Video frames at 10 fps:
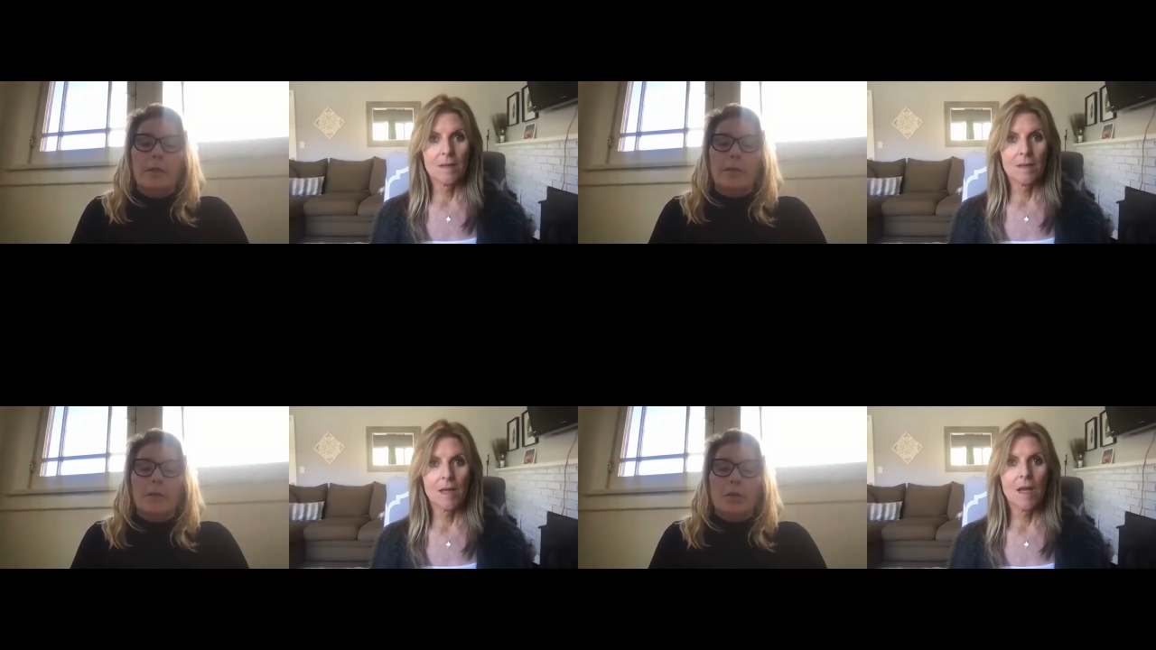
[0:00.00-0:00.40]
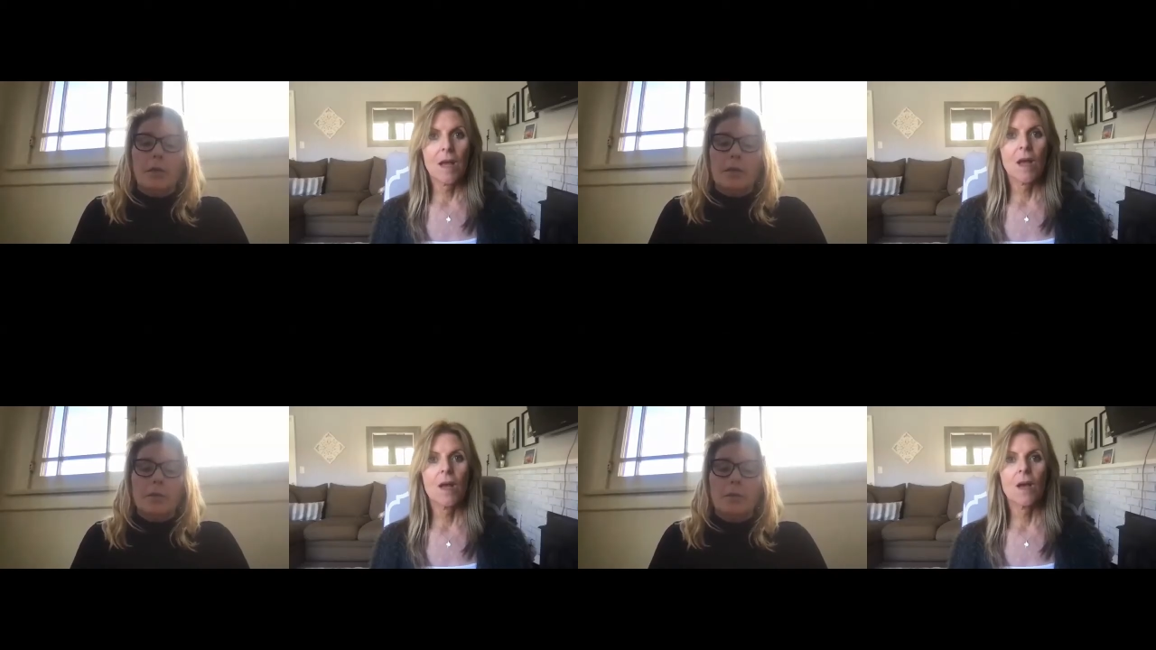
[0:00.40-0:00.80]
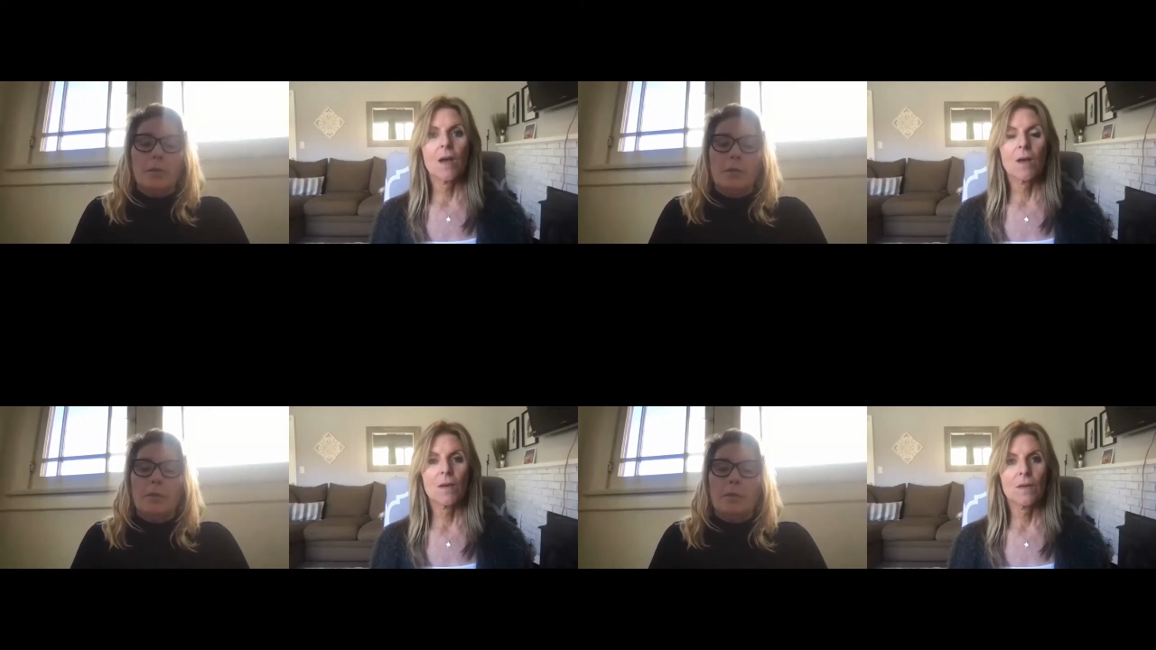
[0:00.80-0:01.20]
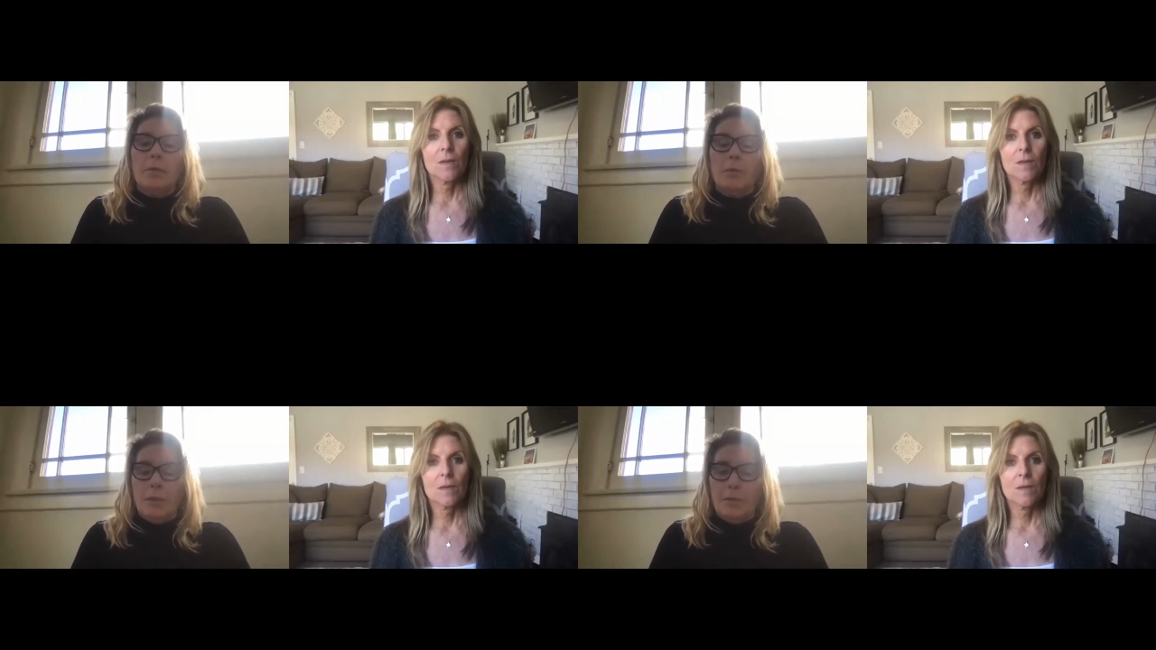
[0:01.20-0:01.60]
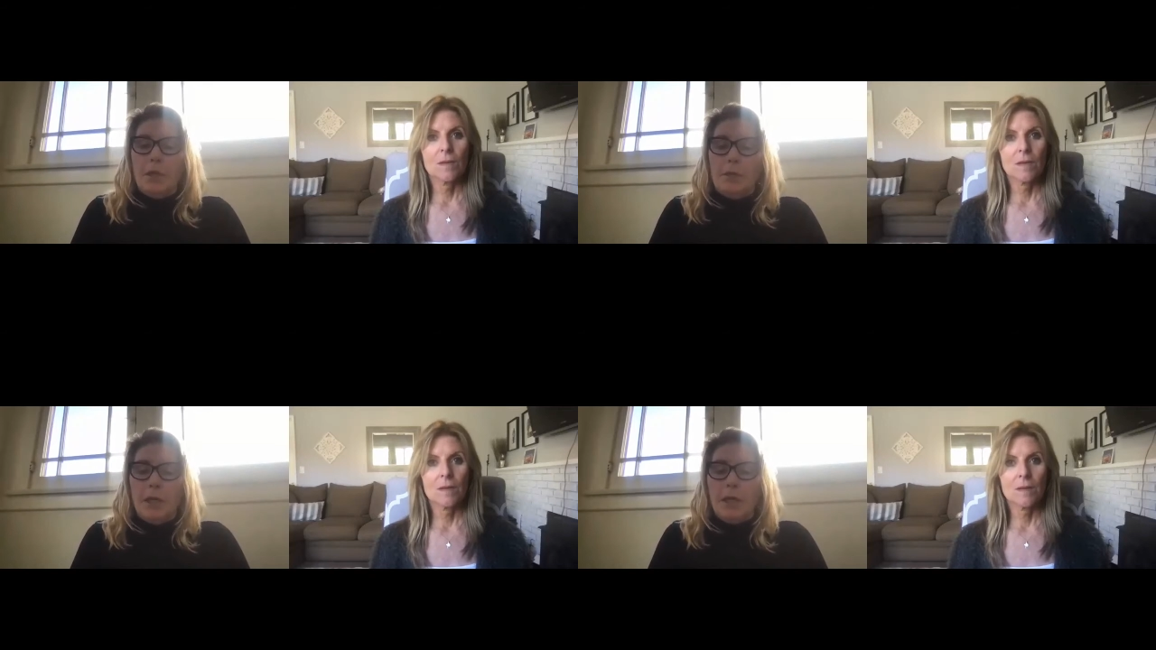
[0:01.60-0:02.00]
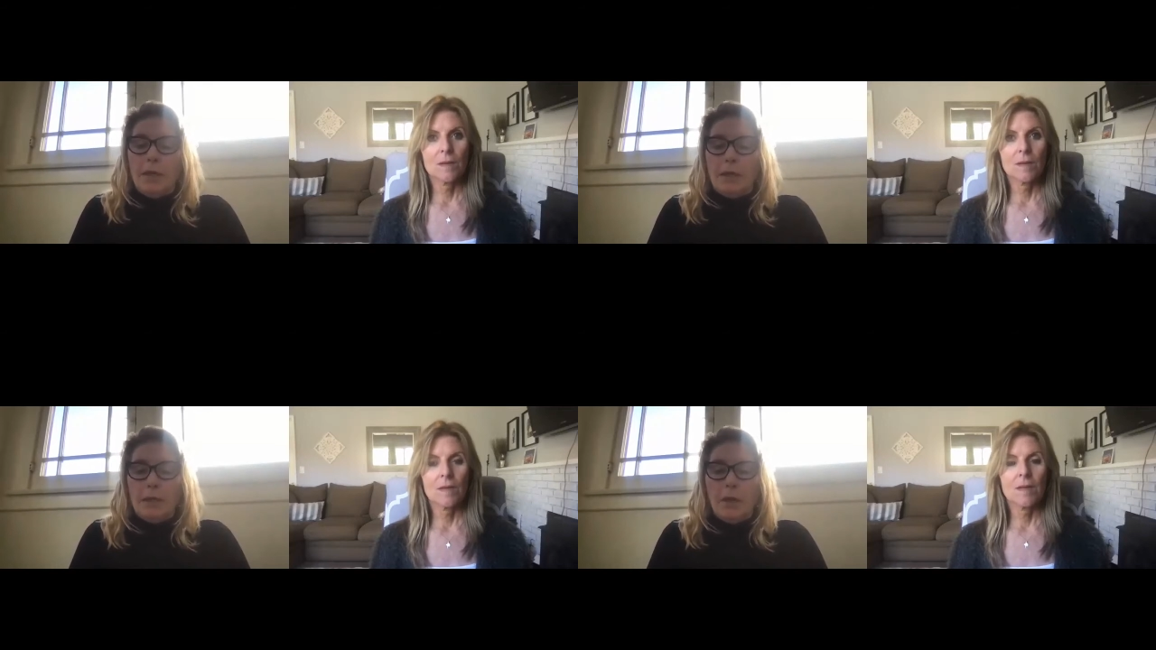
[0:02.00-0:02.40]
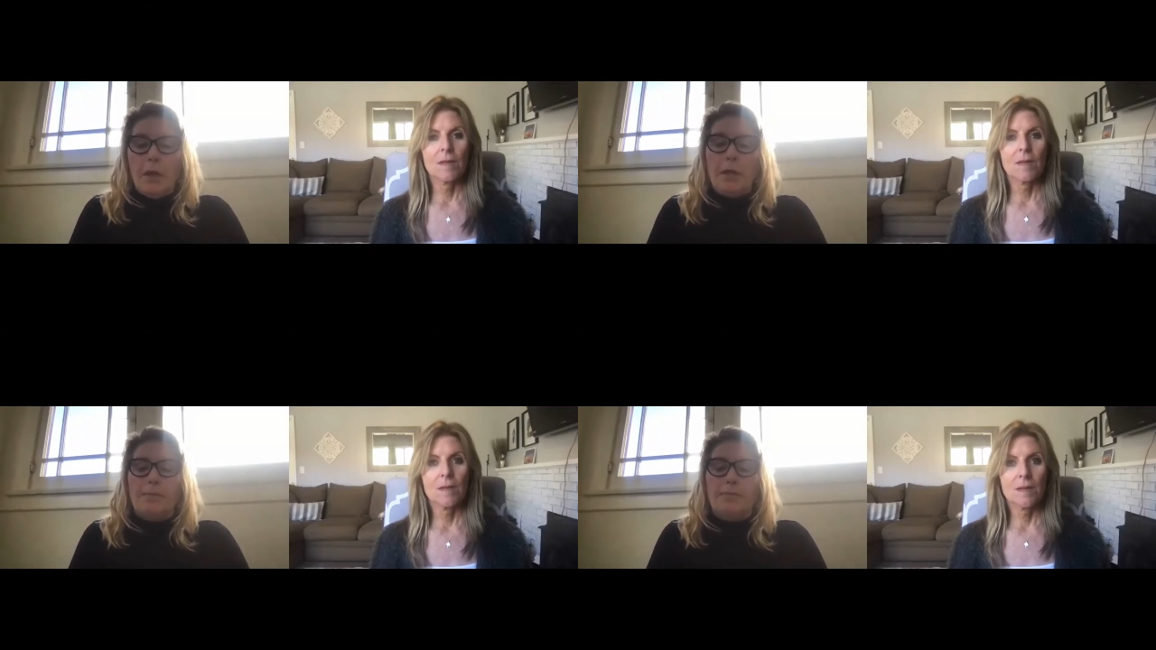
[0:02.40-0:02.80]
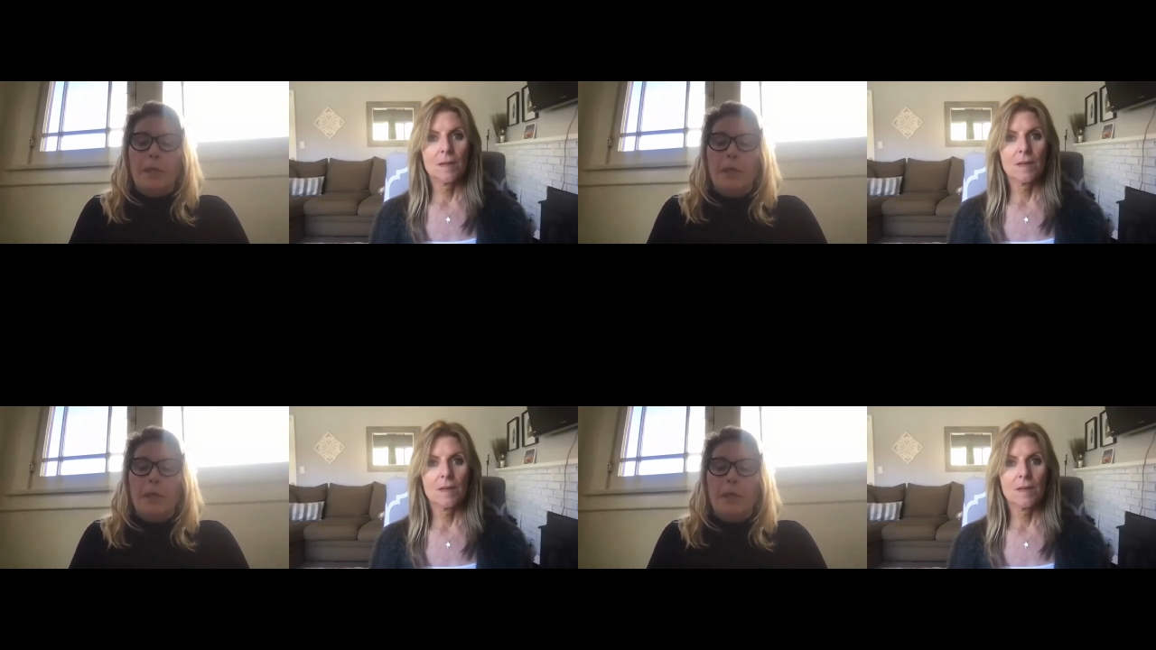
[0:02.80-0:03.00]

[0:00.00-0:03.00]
Speaker 1: the trust was being created at the time.